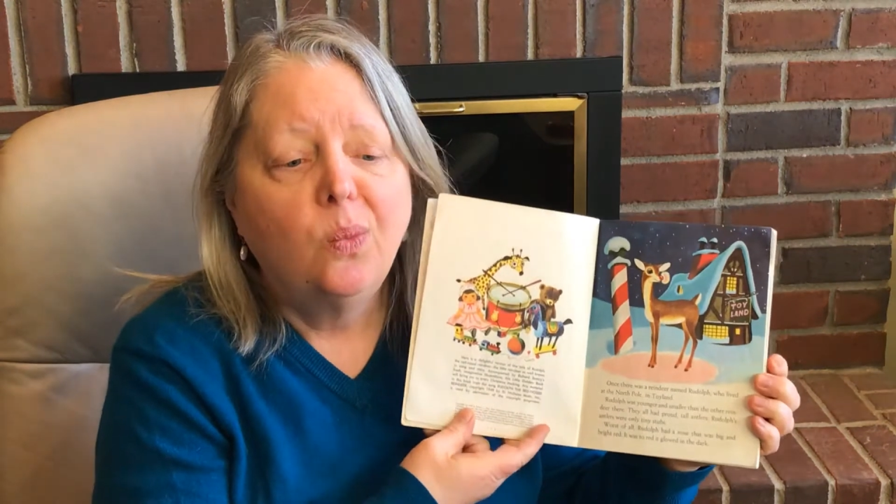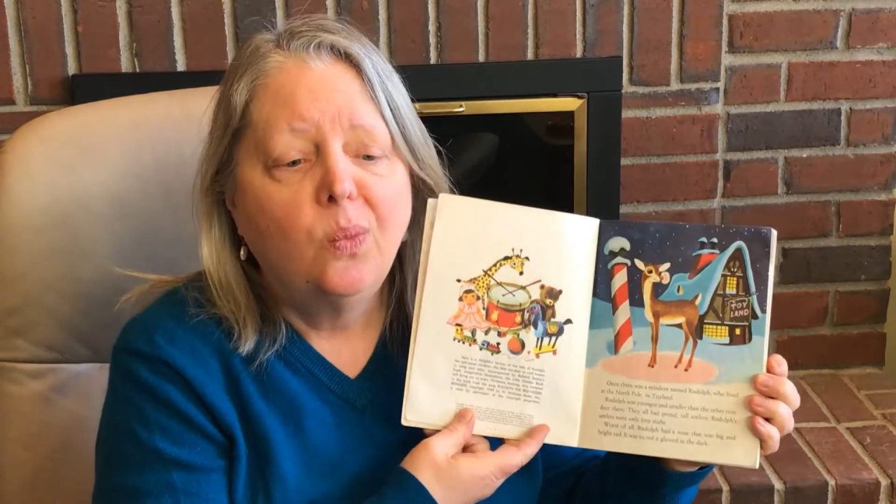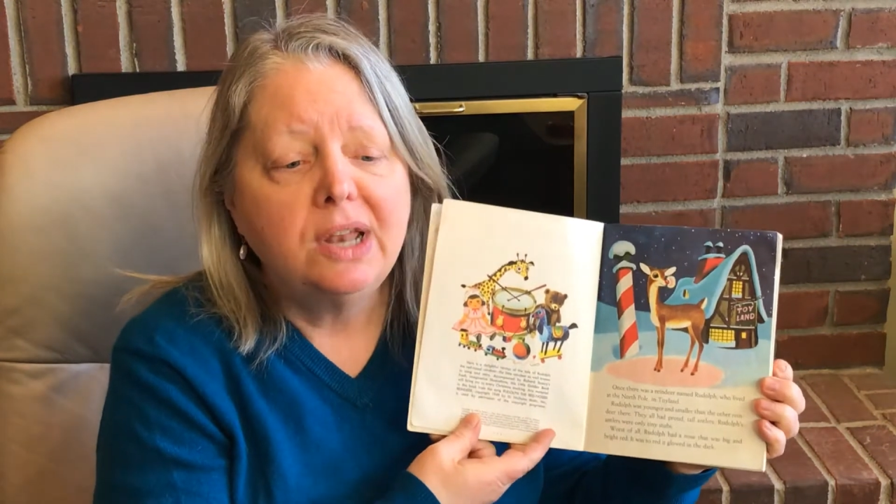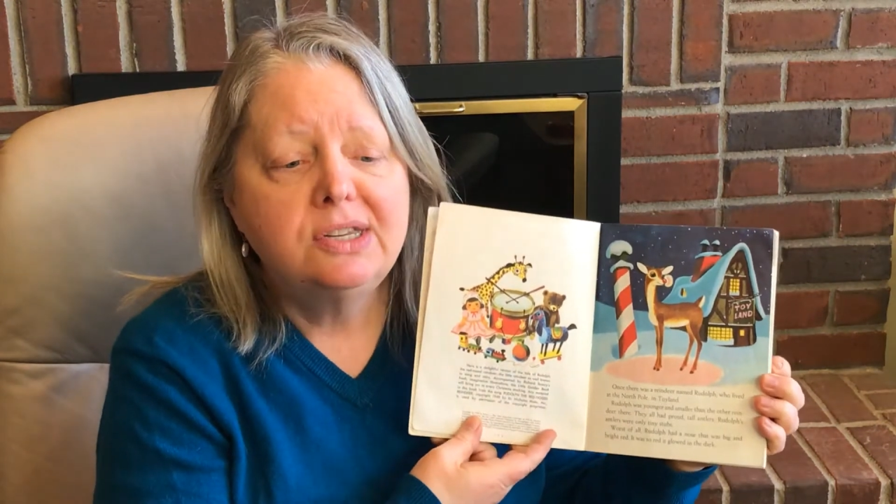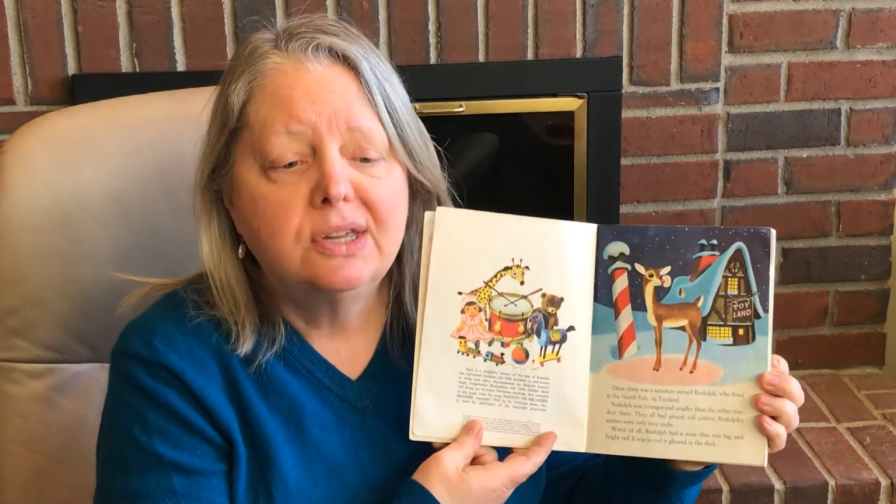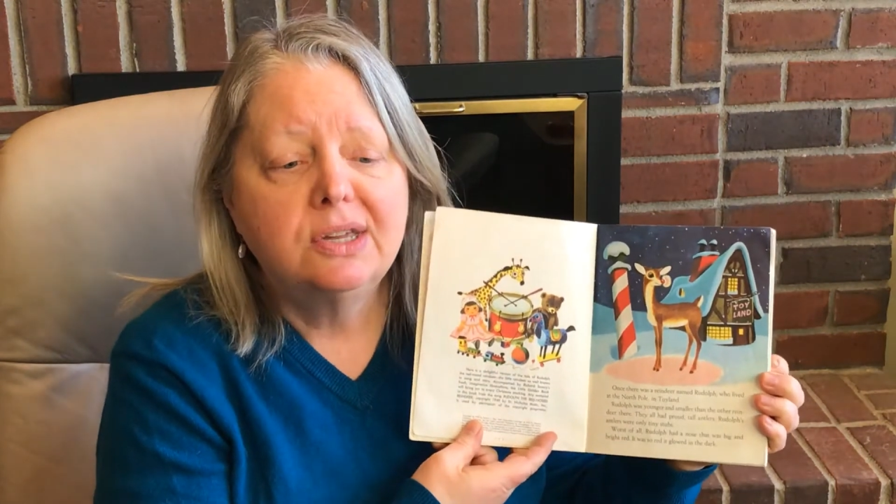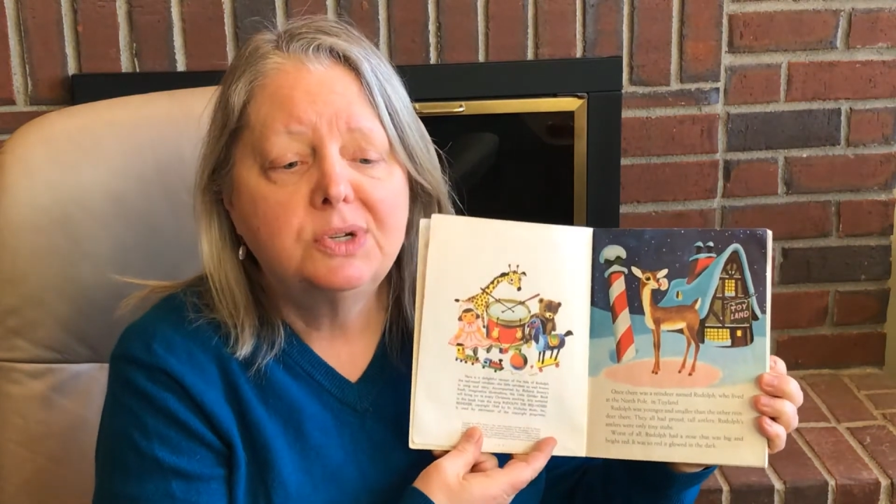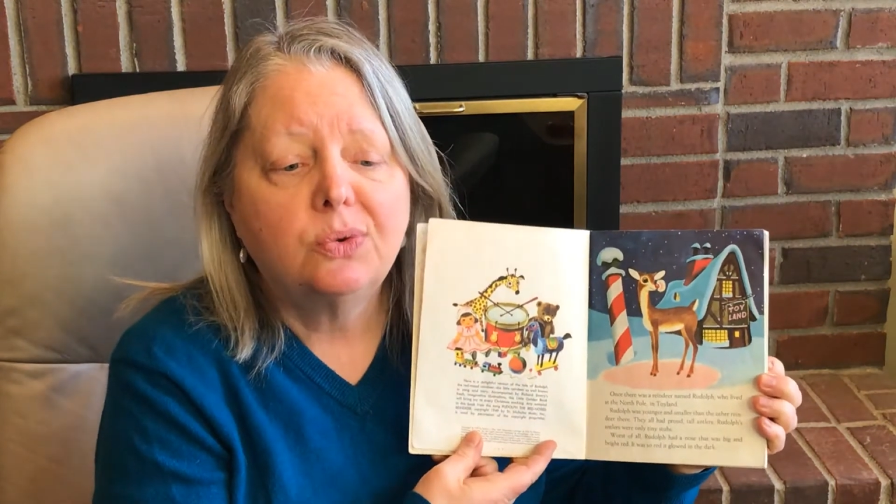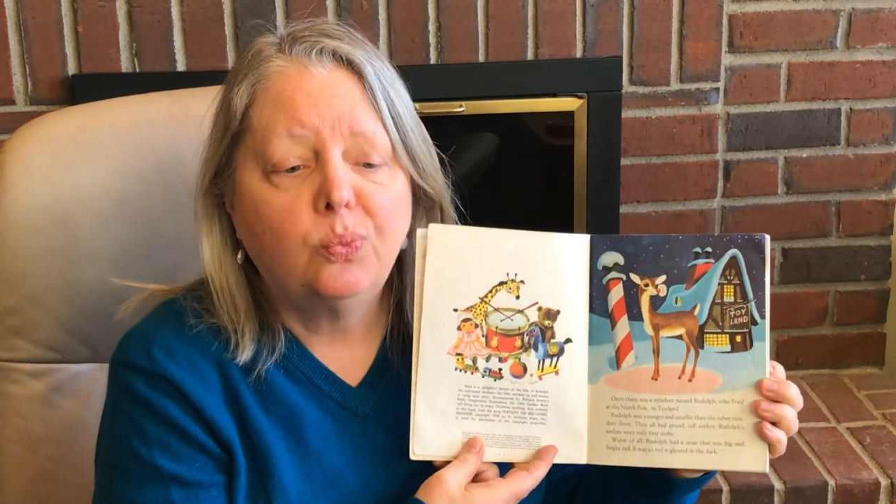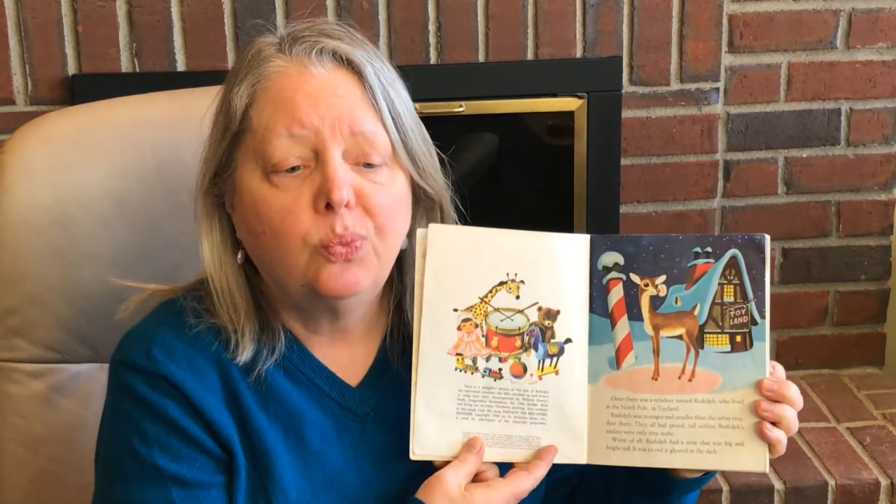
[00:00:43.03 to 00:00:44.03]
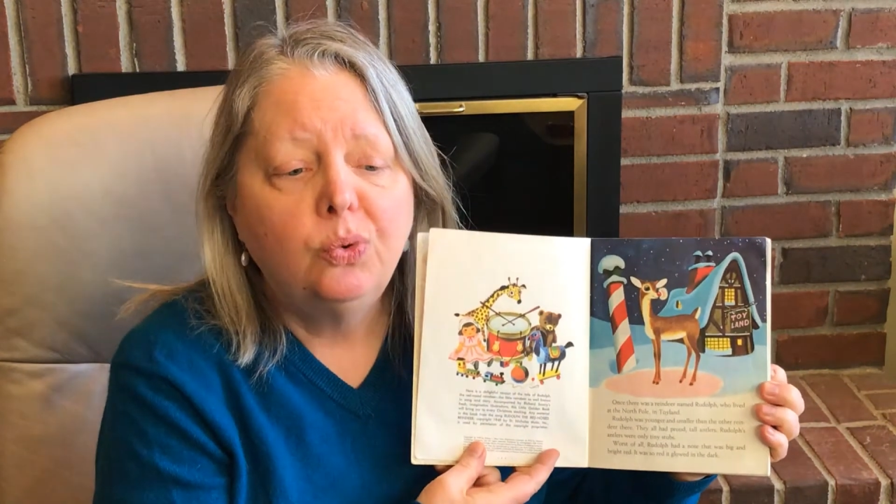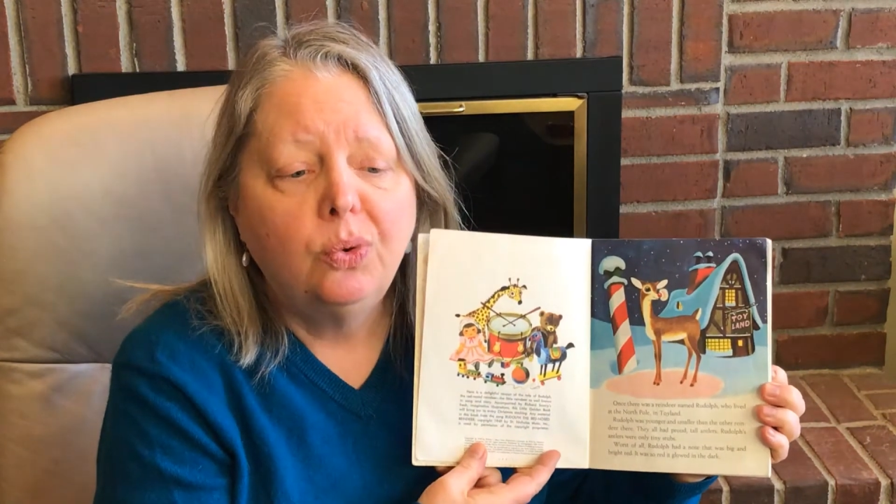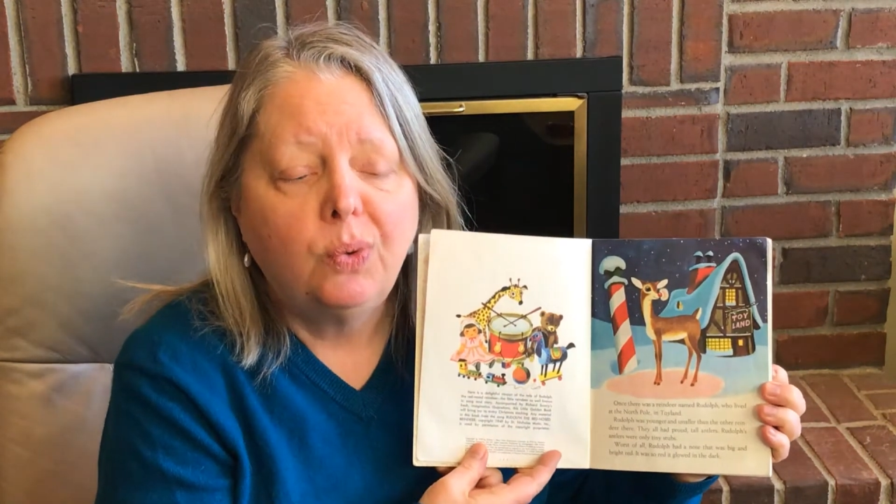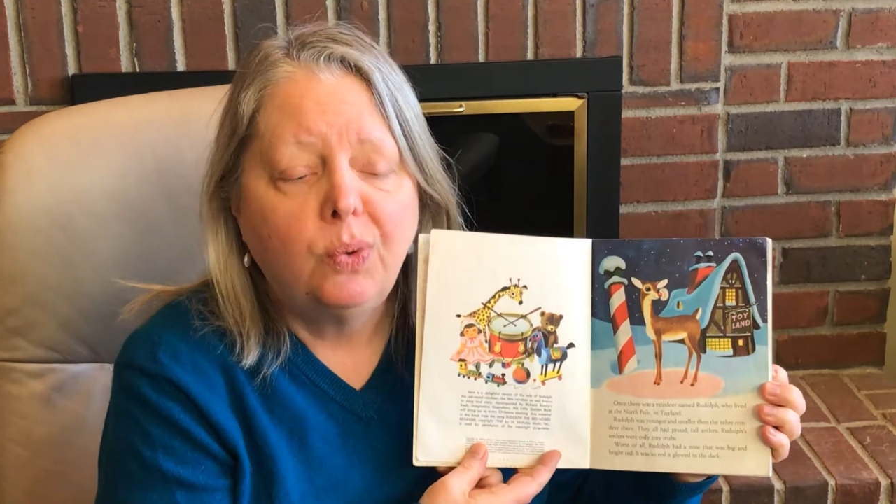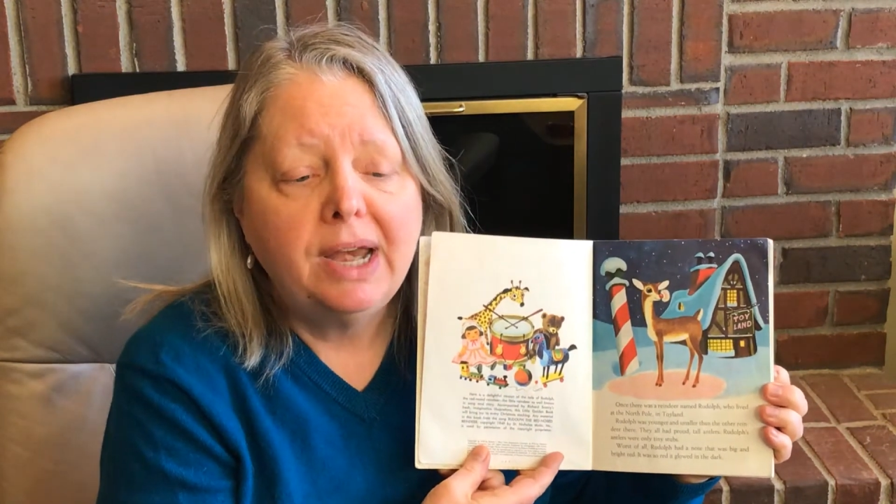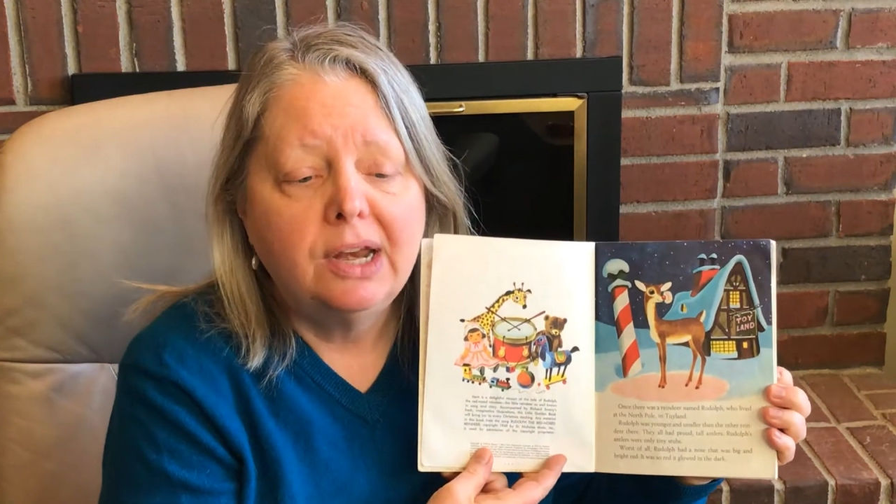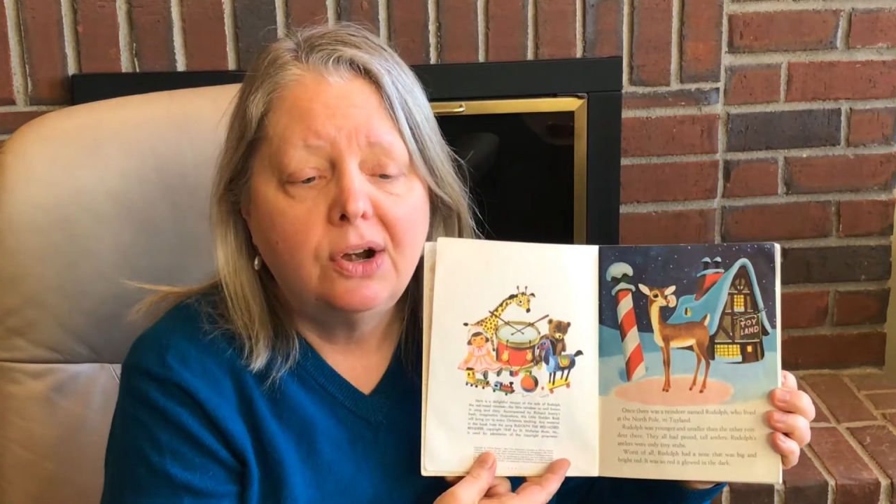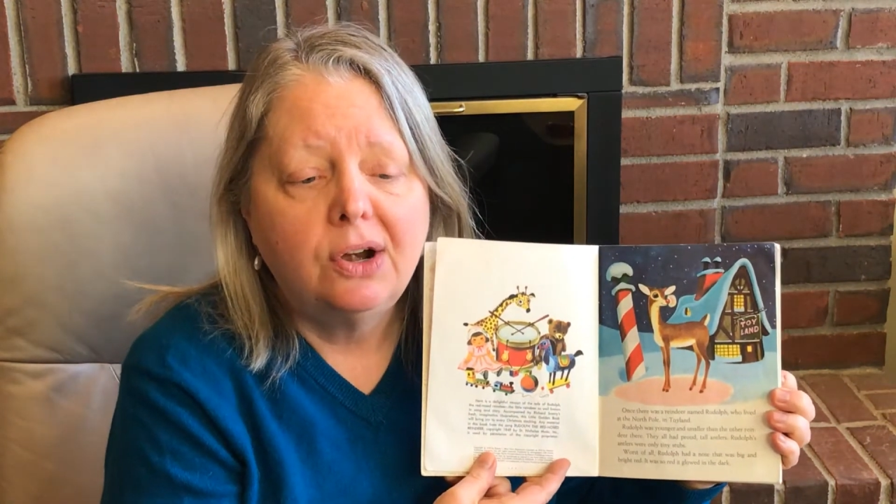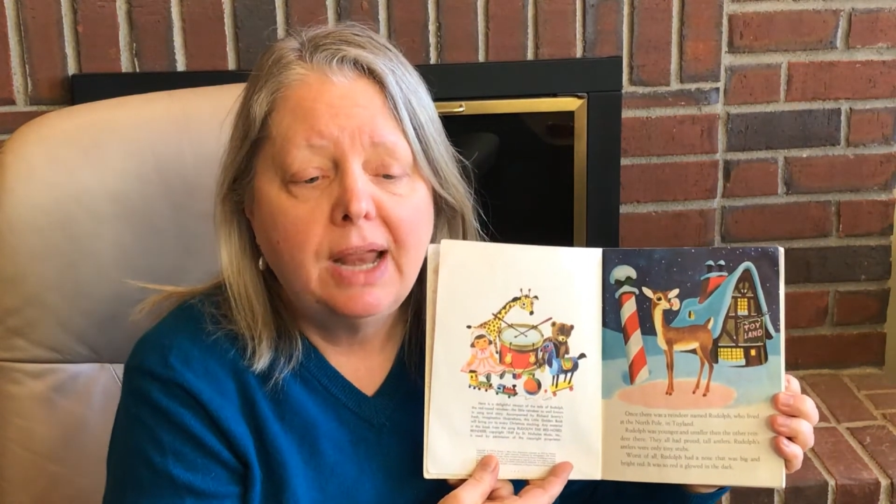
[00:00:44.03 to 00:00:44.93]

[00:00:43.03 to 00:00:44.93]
Once there was a reindeer